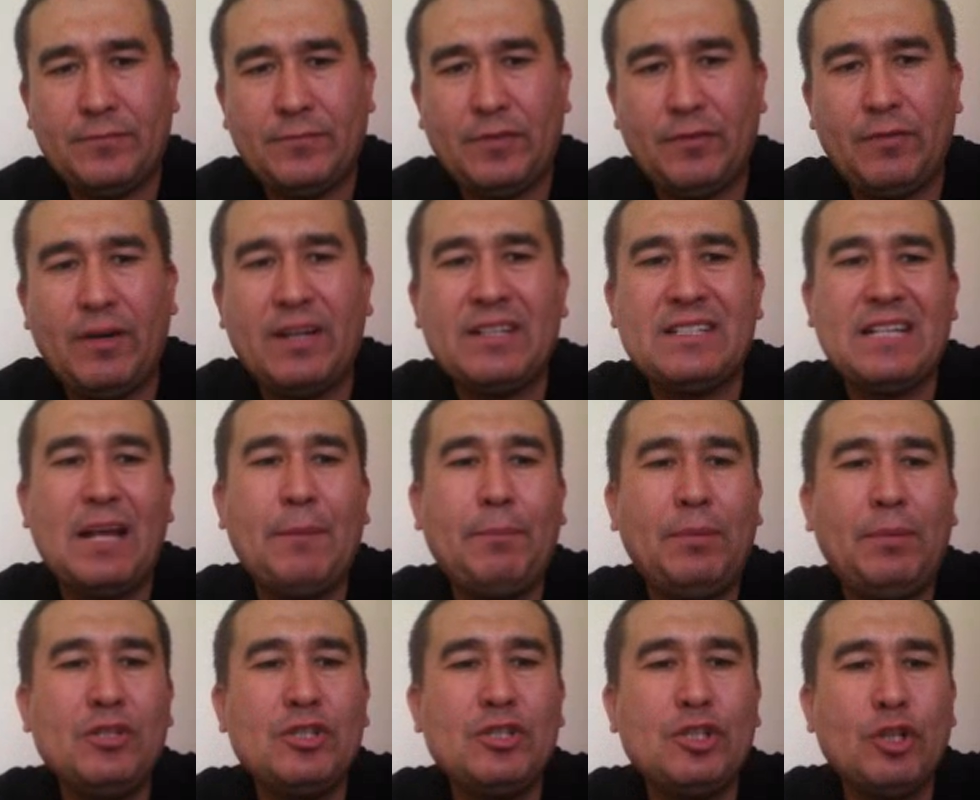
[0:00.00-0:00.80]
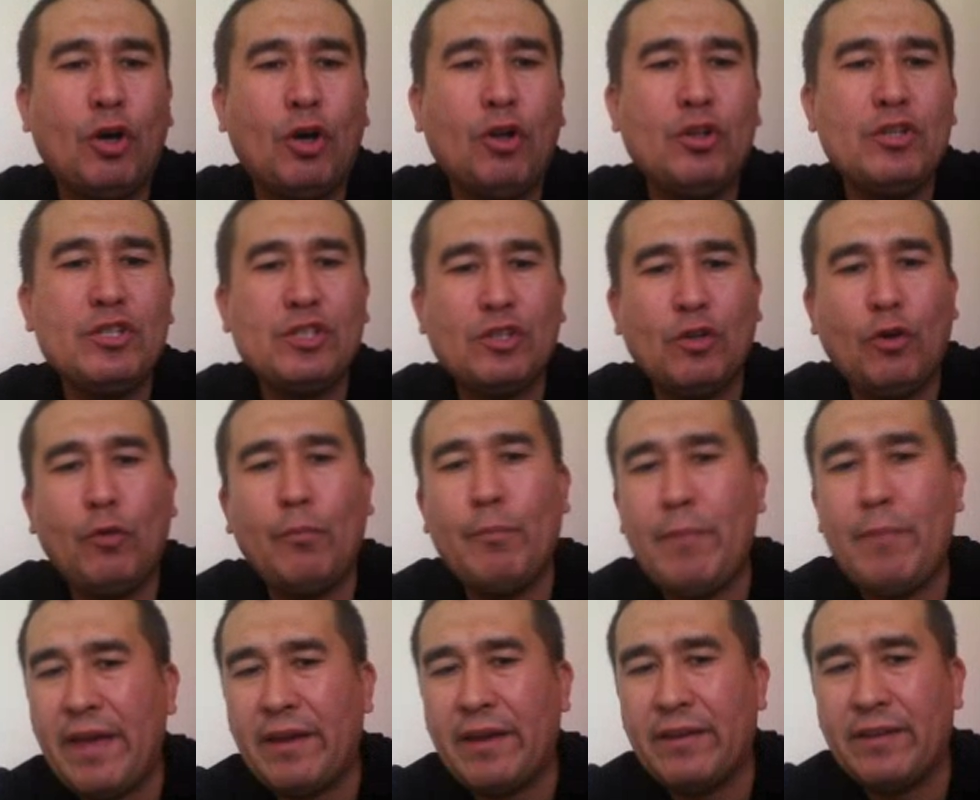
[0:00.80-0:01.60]
For example, John saw
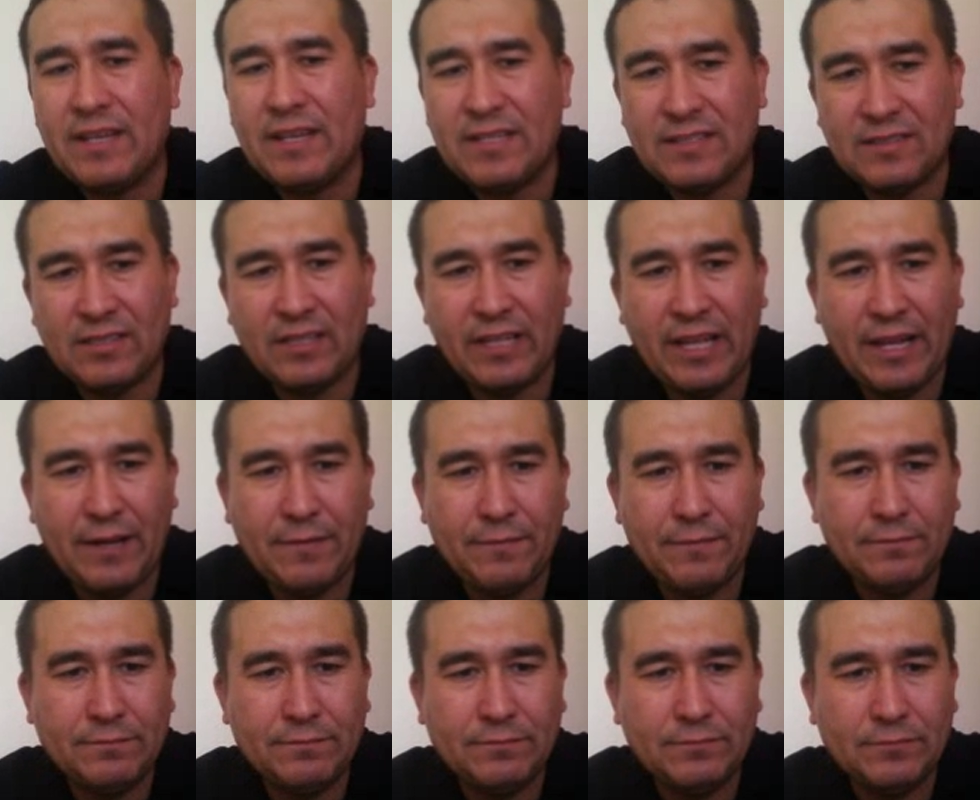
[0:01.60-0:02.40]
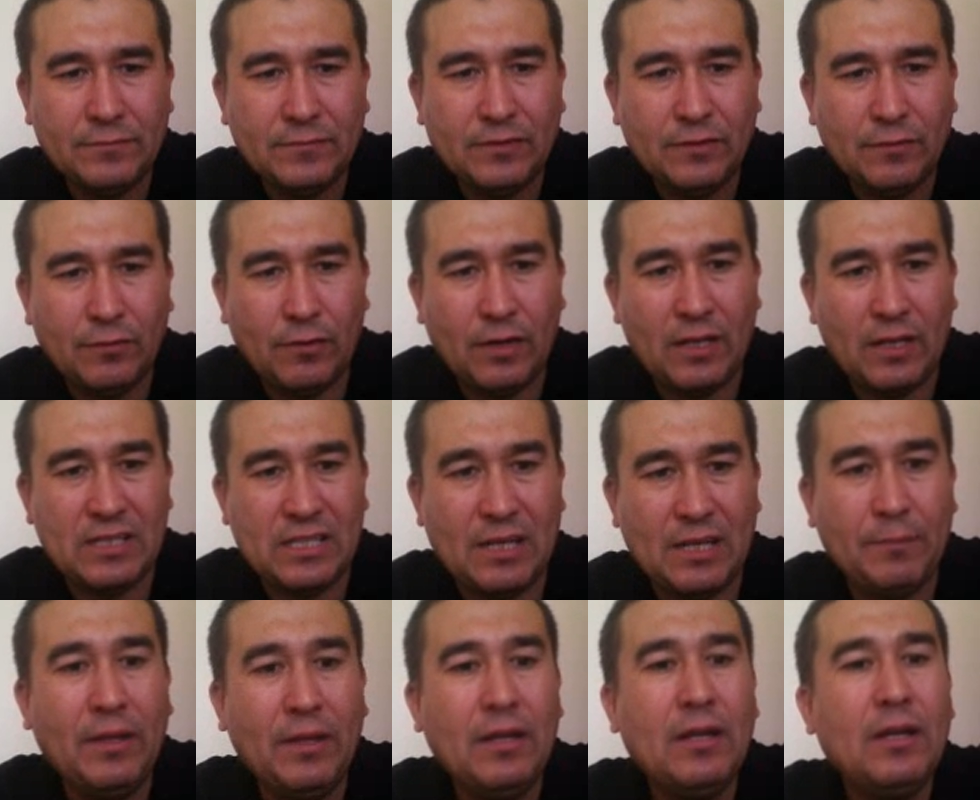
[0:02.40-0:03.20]
Mary yesterday. For
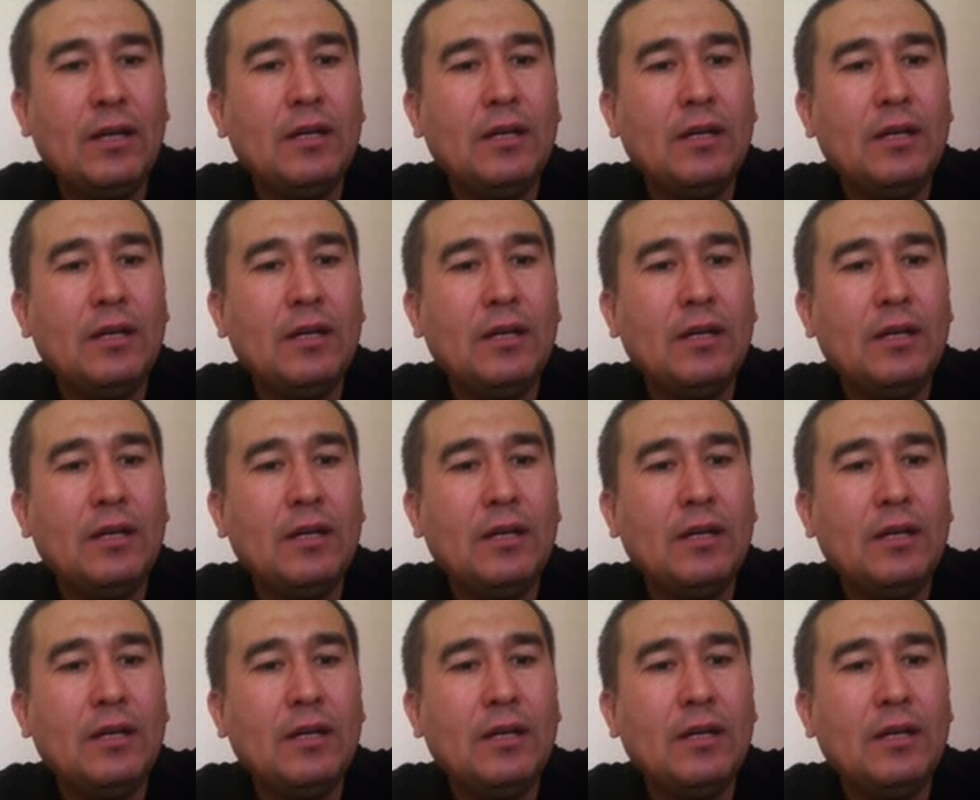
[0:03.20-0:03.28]
example,